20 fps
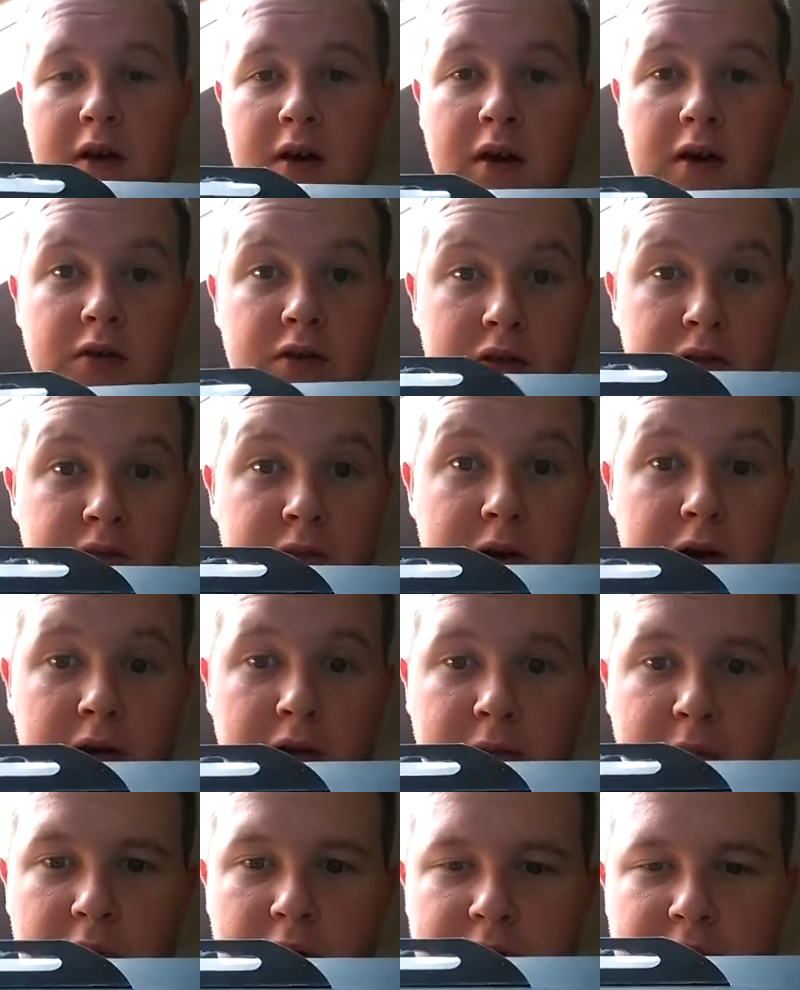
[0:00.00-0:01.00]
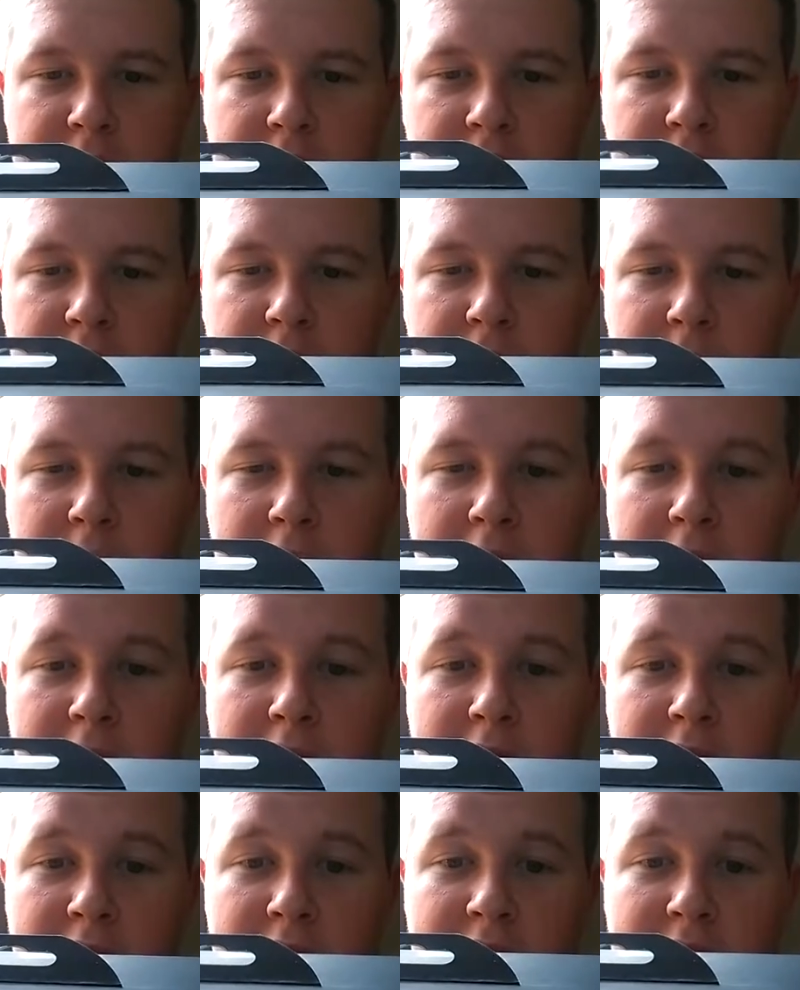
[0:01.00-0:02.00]
I'll just read off what it says on the
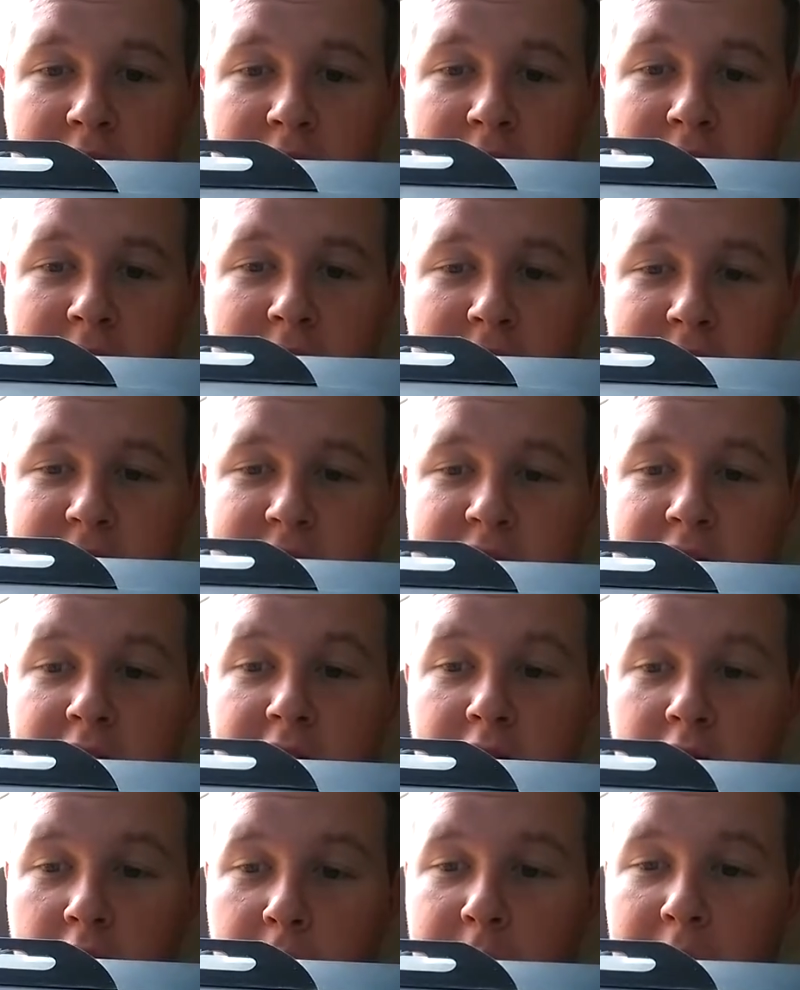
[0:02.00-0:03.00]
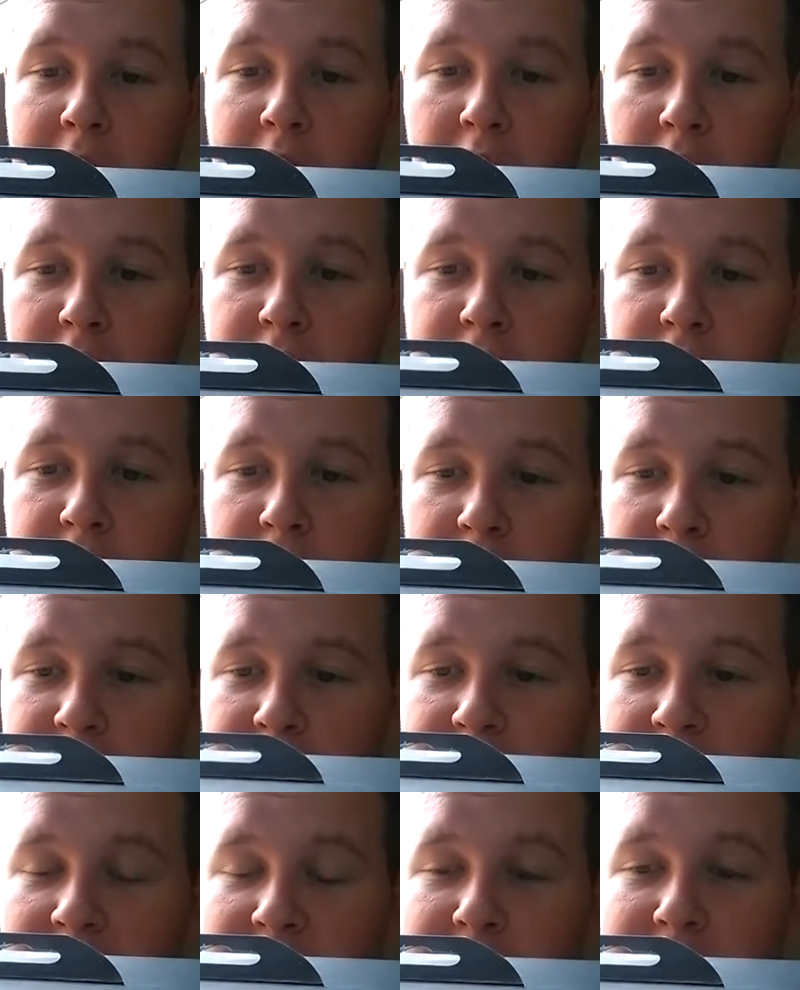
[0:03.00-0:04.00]
back. EXT Copper
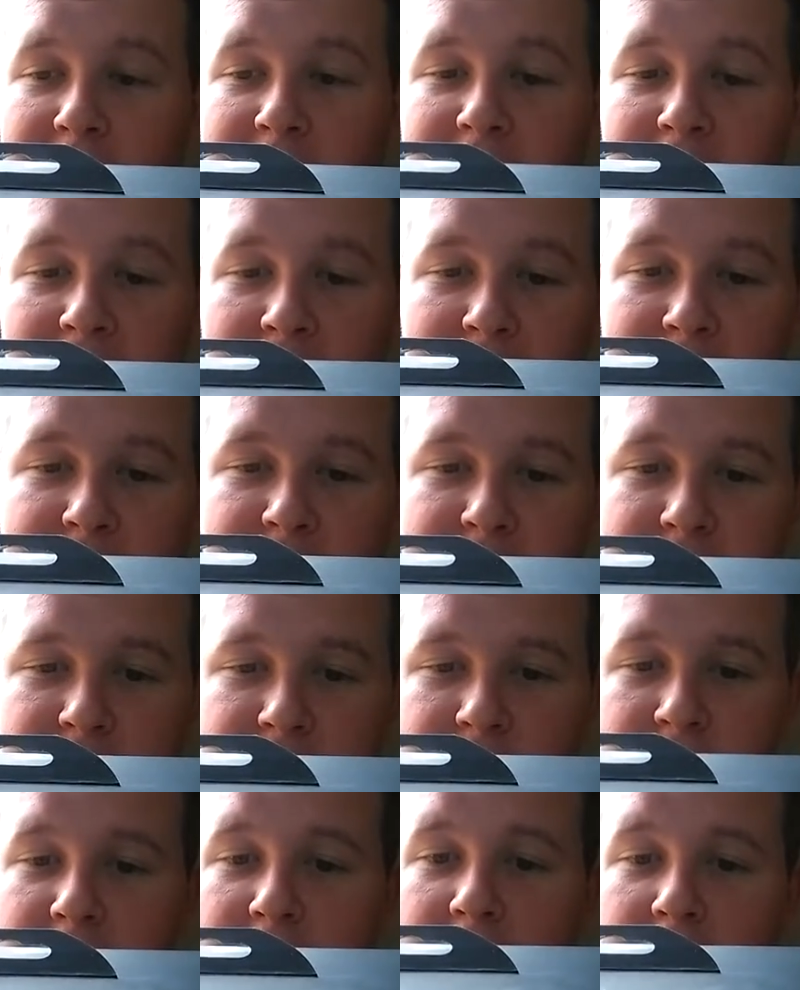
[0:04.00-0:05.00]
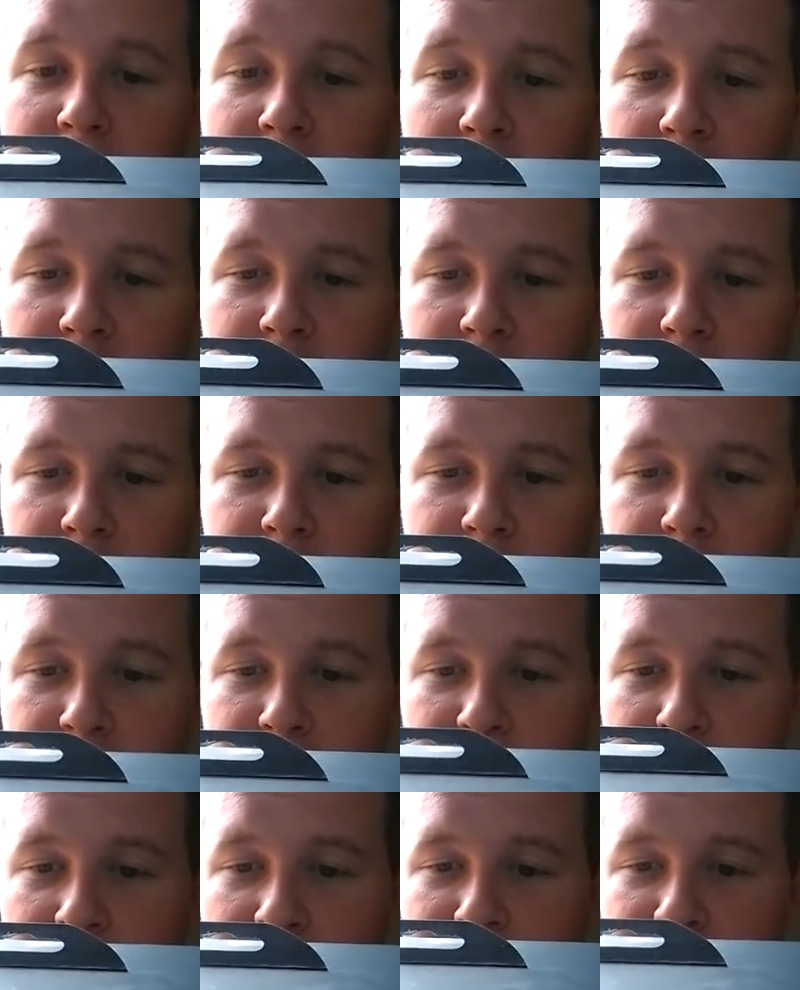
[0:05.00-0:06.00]
Contrast Gaming Lens. High
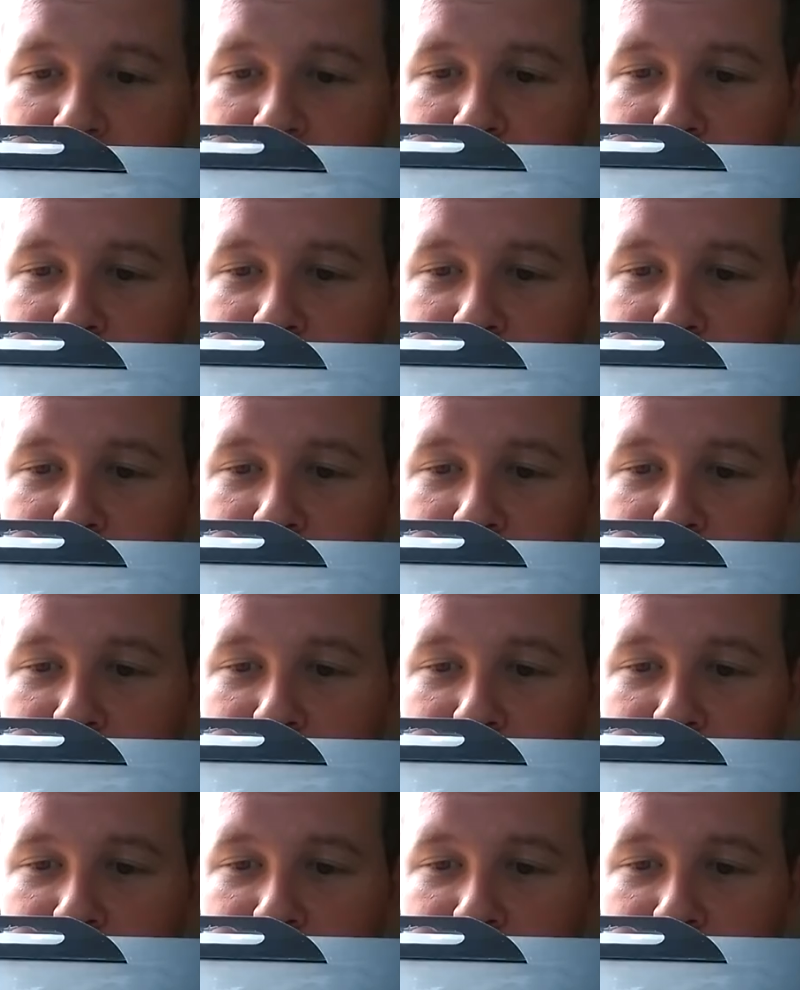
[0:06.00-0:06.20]
contrast lens